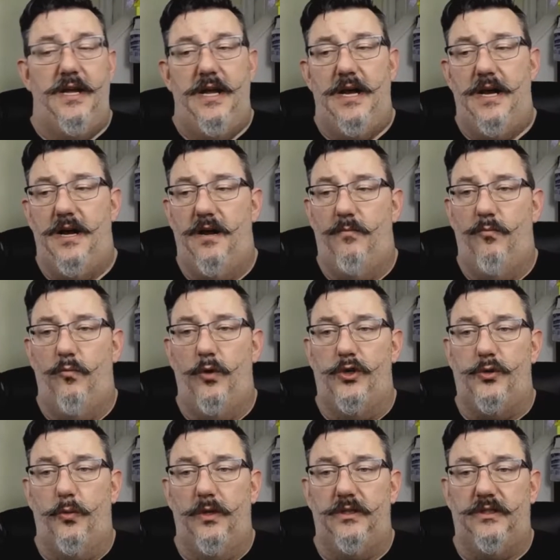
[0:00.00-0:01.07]
which
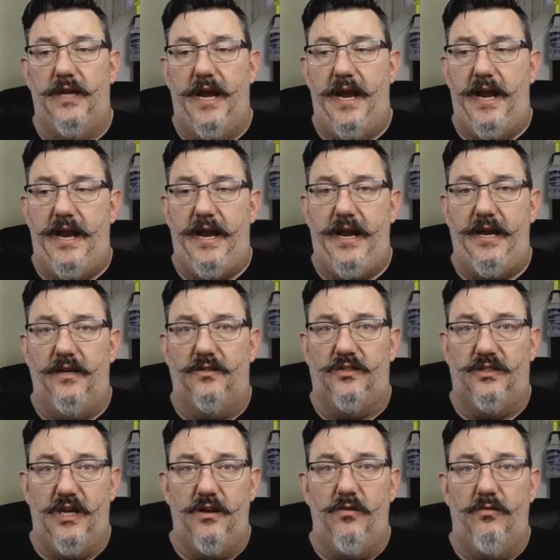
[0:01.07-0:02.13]
was a
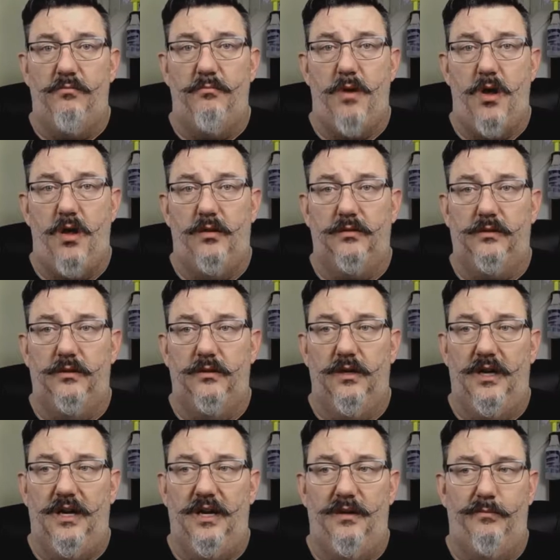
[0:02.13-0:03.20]
single malt,
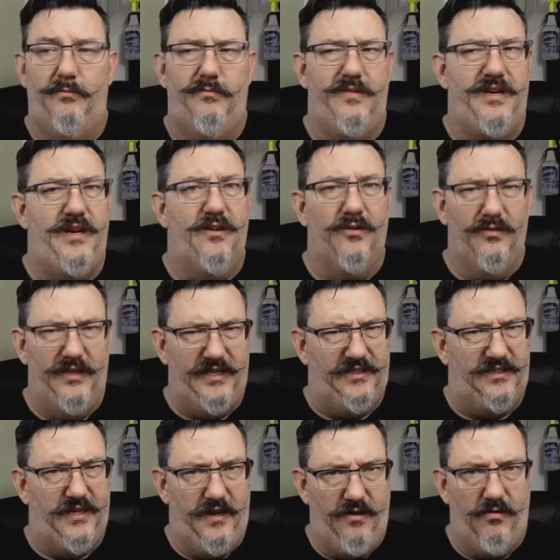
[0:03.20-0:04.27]
nearly
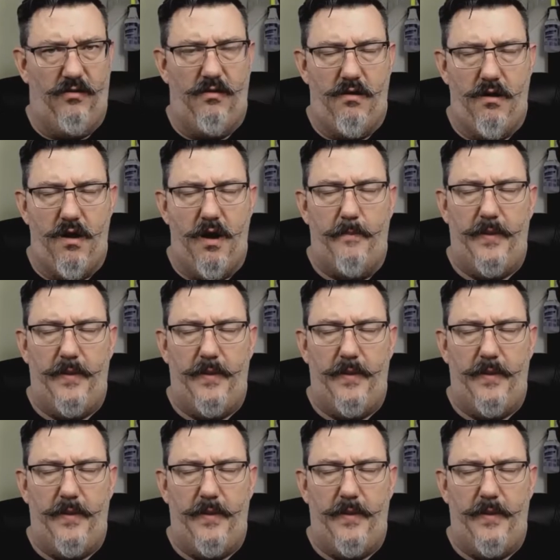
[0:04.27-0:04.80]
single hop.